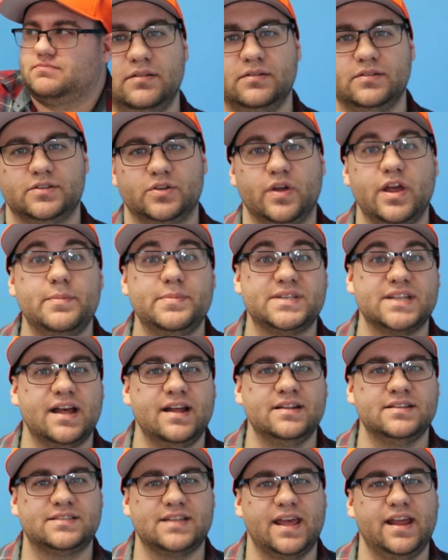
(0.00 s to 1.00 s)
So
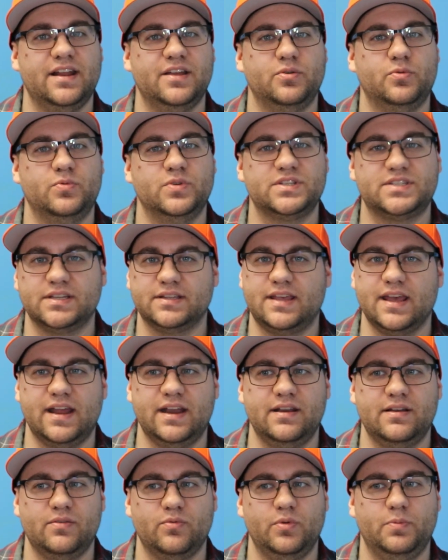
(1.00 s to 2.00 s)
Amazon's at it once
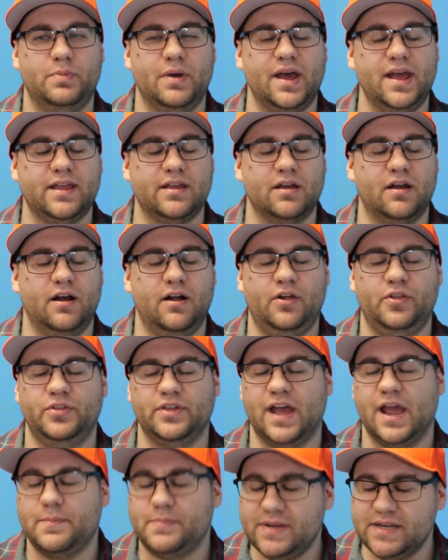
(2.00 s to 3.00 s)
again with buying all of
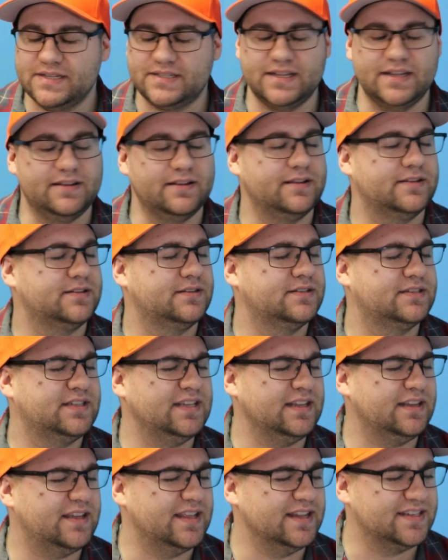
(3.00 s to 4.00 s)
the IPs they
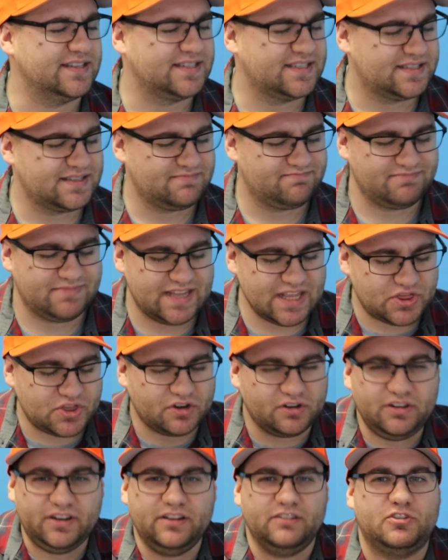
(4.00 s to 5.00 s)
can get
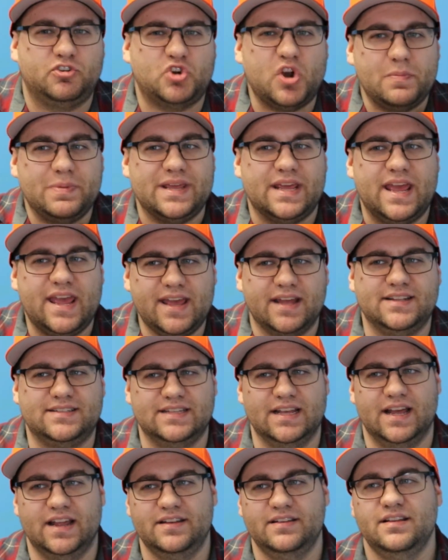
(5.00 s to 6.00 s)
their little grubby hands
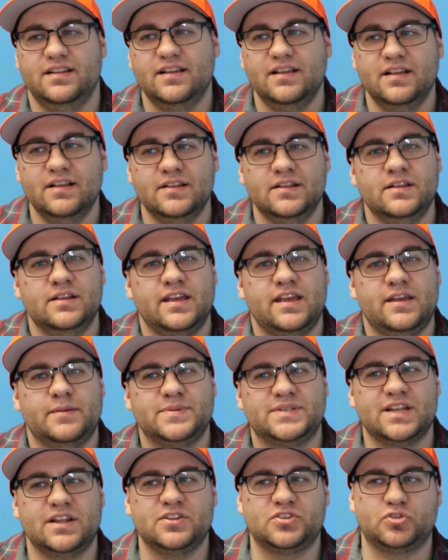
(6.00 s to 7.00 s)
on.
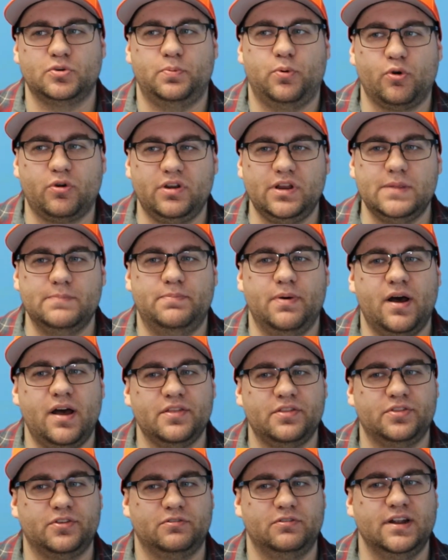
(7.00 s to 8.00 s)
Amazon's reportedly
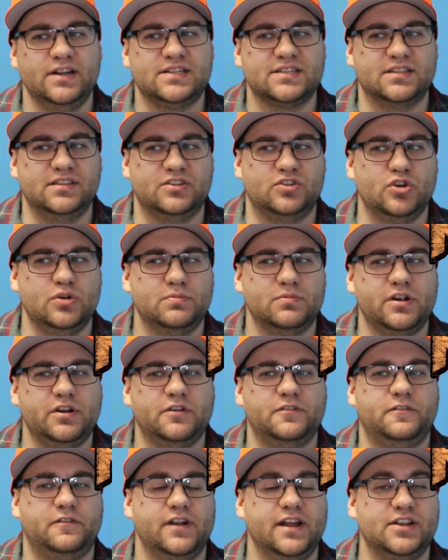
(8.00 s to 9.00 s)
bought the rights to the Tomb
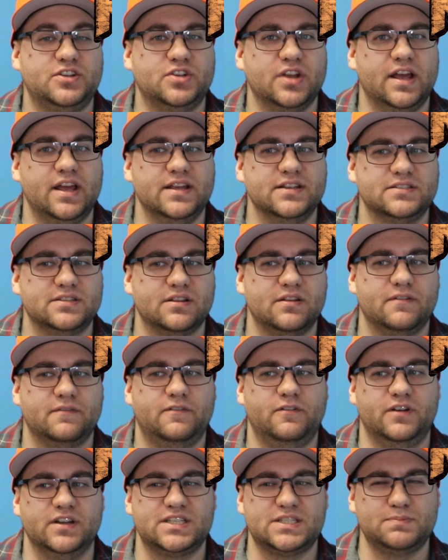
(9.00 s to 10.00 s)
Raider franchise
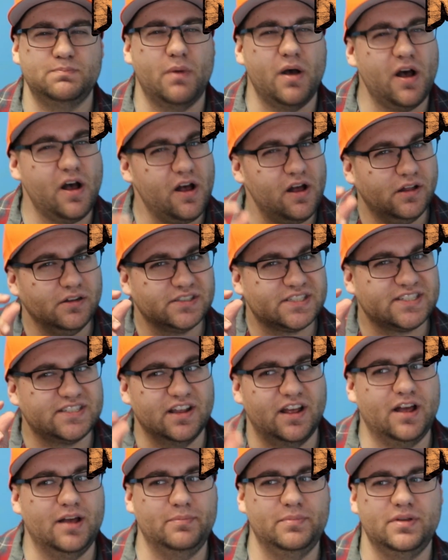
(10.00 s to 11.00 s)
for a small
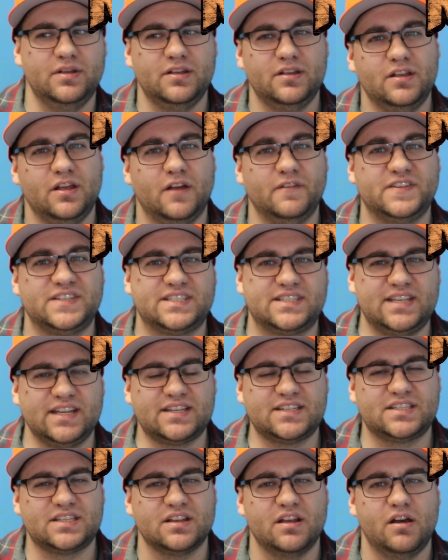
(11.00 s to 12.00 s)
sum of
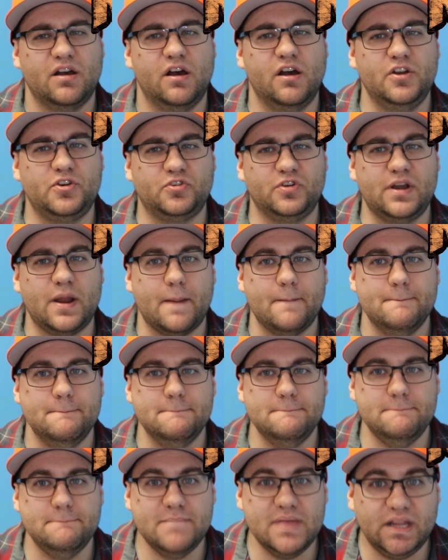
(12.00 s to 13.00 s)
$600
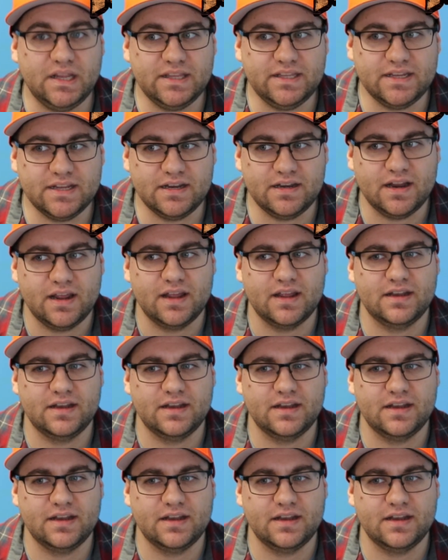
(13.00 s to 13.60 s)
million.